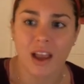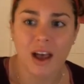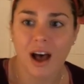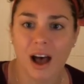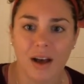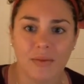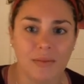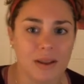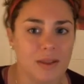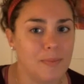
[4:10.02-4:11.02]

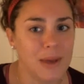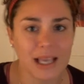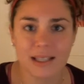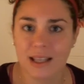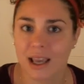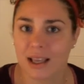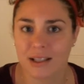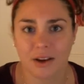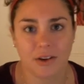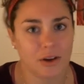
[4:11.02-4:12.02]
the biggest thing I can
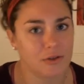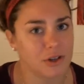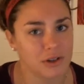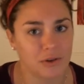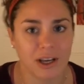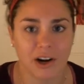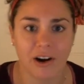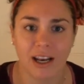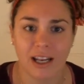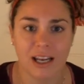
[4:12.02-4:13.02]
tell you, though, just to
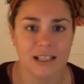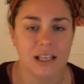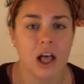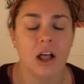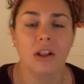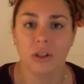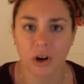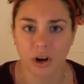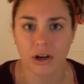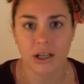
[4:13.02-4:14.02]
reiterate it, is
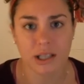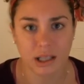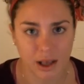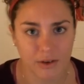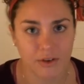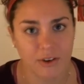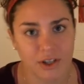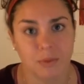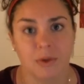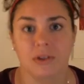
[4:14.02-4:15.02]
learn to love your
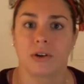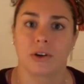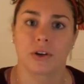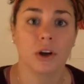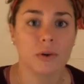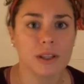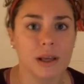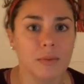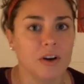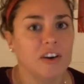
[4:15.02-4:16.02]
vegetables. Learn to cook with
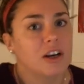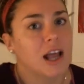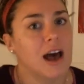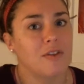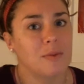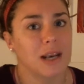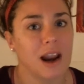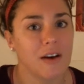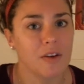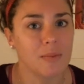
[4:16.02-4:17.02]
them. Learn to have them at
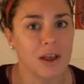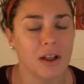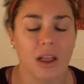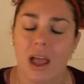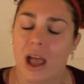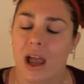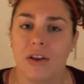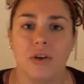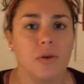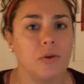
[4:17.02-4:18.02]
every meal. And
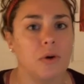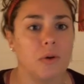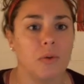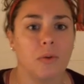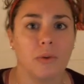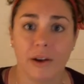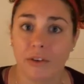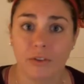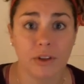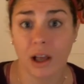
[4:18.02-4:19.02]
you will never
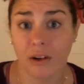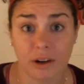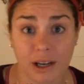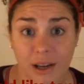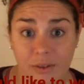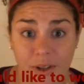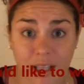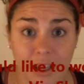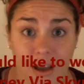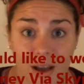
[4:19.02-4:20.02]
feel hungry again, really.